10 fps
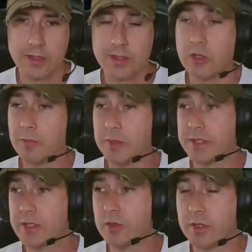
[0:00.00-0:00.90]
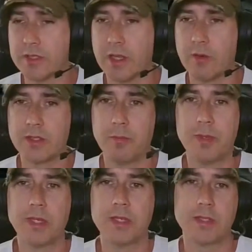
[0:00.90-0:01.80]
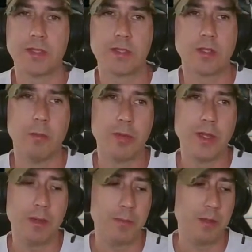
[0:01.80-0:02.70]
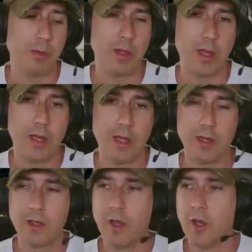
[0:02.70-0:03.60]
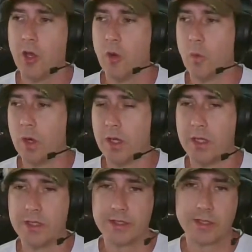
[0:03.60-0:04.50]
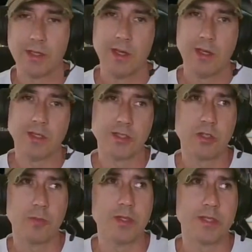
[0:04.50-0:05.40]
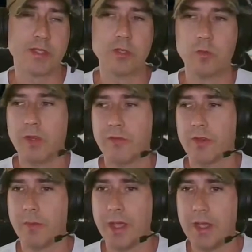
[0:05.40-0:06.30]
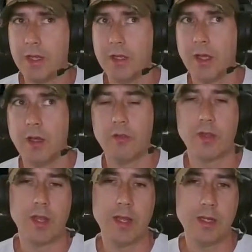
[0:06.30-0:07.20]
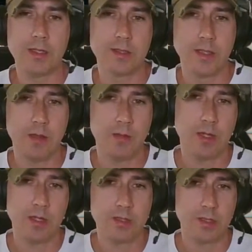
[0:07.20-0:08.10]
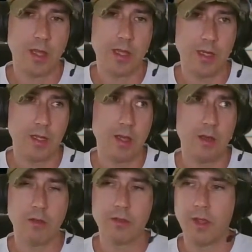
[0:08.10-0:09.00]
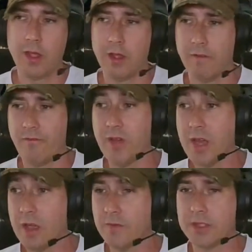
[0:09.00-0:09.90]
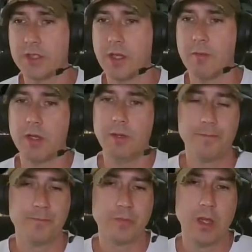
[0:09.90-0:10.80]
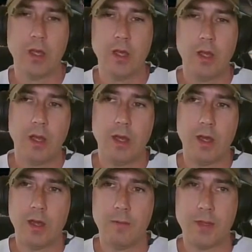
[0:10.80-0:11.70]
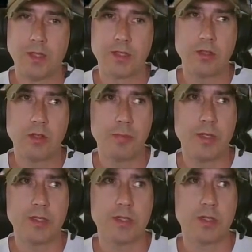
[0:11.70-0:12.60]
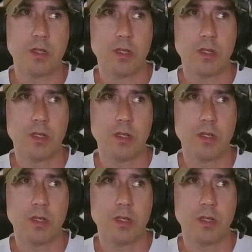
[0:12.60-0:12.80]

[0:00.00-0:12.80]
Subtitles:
the Serpent Stew, because that was the biggest complaint people had, was the Serpent Stew went from 80 health and 80 stamina to 80 health and 5 stamina. And the serpents,